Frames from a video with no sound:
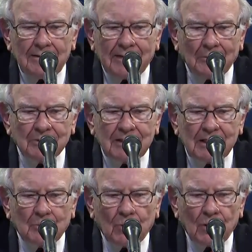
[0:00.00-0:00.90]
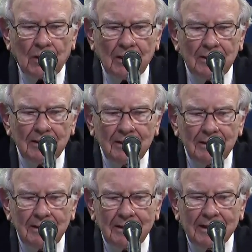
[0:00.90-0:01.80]
that was equal,
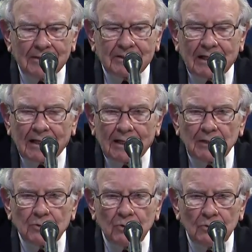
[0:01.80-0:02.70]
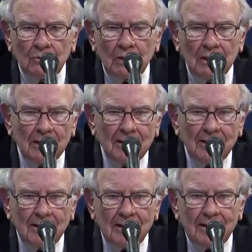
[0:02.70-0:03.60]
incidentally, to
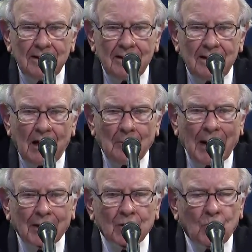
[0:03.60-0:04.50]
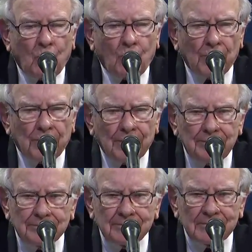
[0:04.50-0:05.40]
about a quarter,
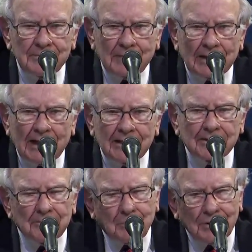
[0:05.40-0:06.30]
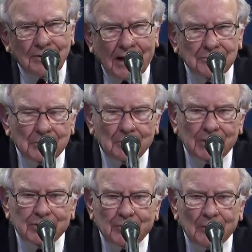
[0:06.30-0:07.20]
about 800,000
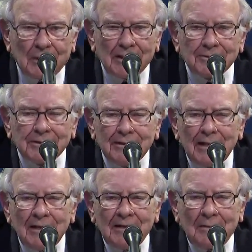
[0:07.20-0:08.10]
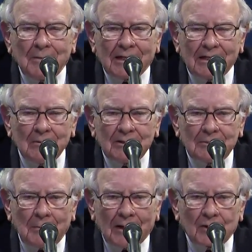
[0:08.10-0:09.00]
plus square miles. But it
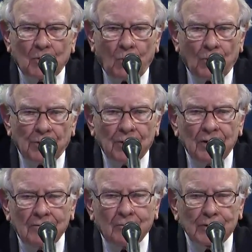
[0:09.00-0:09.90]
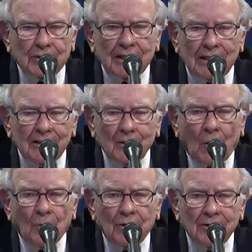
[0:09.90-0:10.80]
was about a quarter of what the
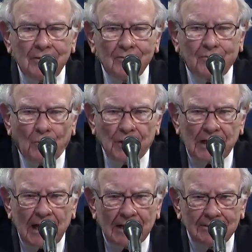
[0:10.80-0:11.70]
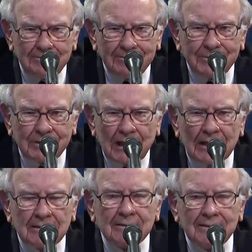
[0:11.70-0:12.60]
lower 48
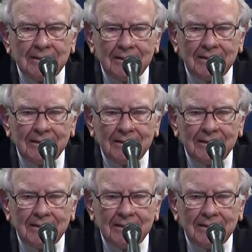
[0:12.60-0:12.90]
states